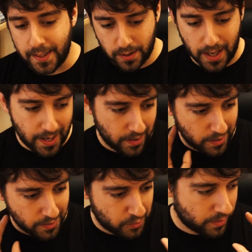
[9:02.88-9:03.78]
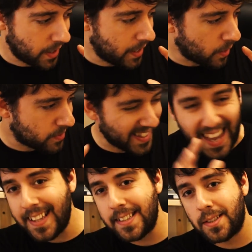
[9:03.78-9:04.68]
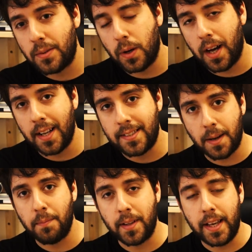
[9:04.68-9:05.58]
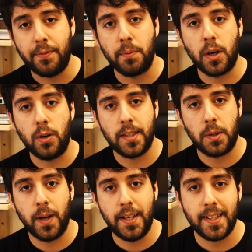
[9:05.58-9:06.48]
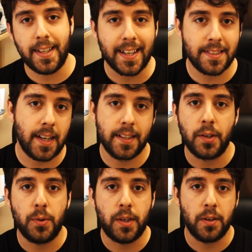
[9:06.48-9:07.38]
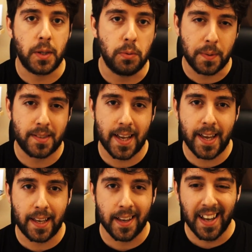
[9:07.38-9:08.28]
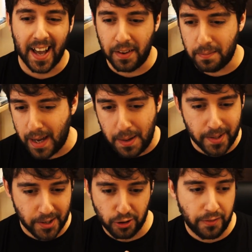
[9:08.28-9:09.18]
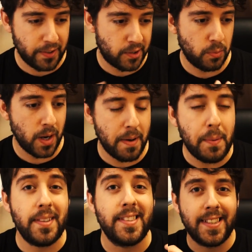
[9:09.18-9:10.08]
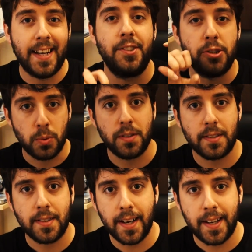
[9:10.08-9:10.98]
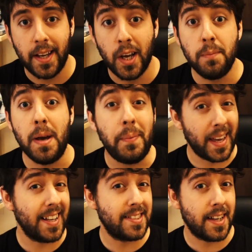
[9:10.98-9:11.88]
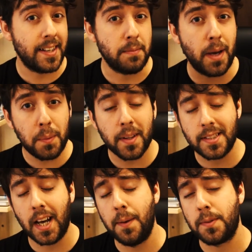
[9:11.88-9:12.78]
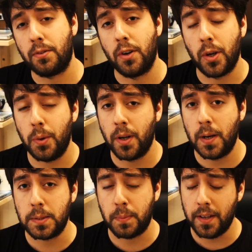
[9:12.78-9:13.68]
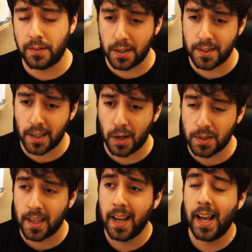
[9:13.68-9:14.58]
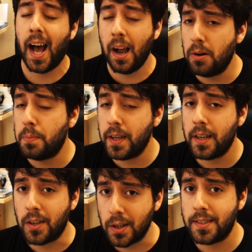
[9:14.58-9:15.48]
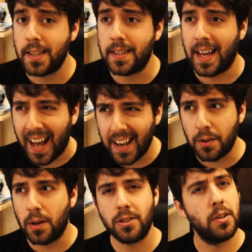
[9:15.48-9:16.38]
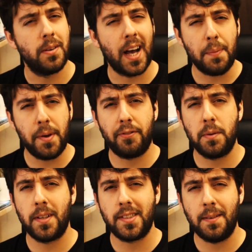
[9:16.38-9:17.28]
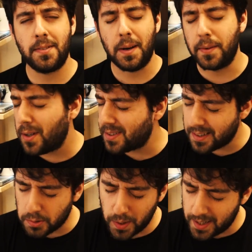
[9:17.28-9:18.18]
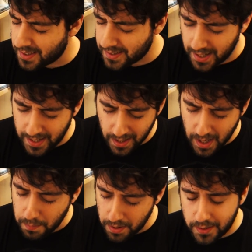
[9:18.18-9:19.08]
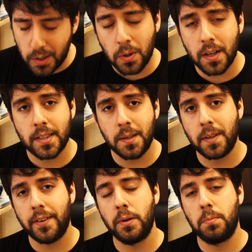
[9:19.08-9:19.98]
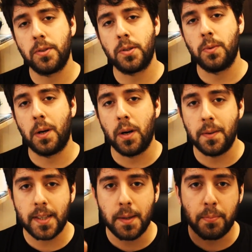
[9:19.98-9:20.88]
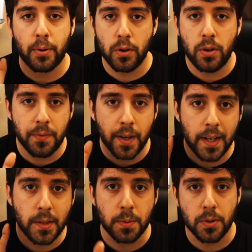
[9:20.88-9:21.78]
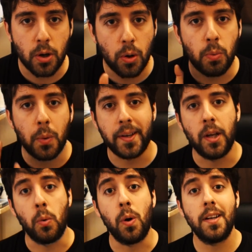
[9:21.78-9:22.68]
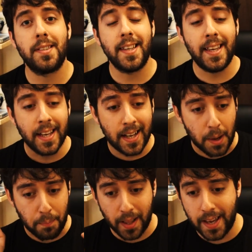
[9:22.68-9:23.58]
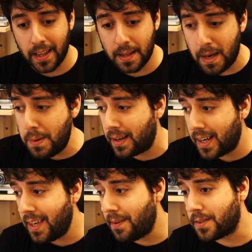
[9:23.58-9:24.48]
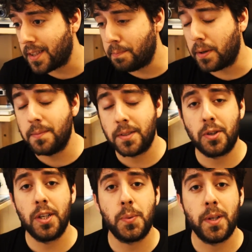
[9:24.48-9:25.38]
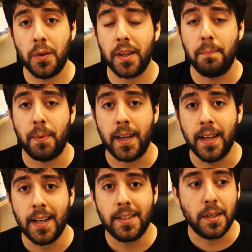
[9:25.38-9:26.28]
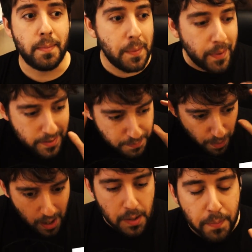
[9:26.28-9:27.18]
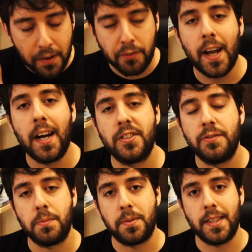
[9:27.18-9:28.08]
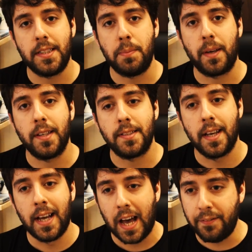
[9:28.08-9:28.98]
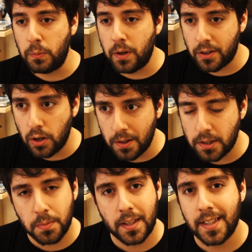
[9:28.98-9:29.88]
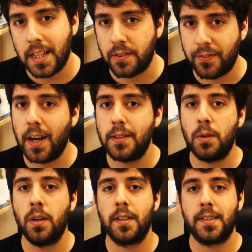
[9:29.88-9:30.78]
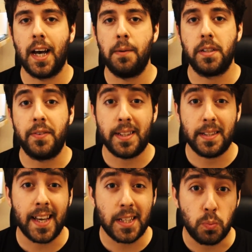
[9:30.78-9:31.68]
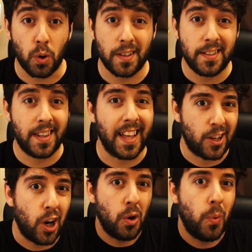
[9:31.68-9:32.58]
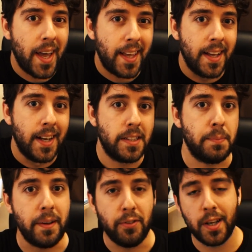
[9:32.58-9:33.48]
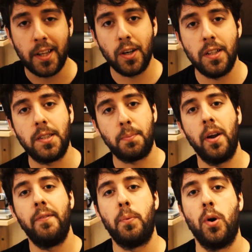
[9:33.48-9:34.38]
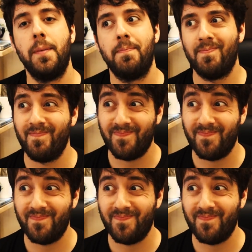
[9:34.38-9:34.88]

This goes against what Sam Lee from Goal said, where he said he has signed the new deal and he will be staying. I think maybe the truth is somewhere. Maybe his intention was to sign it. Maybe he has signed it. Maybe the Times are wrong. Who knows? But if Tosin goes, I will be gutted and also happy for him at the same time. I know it sounds weird to say, but I do want to see him get football somewhere. What I've seen prove to us all what we know. What I see, a player that maybe leaves and becomes as good as we know they can be, to maybe spark a bit of reaction from City, because I think we're ignoring some of these lads for far too long at times. If it takes one that got away to be really good, to prove a point,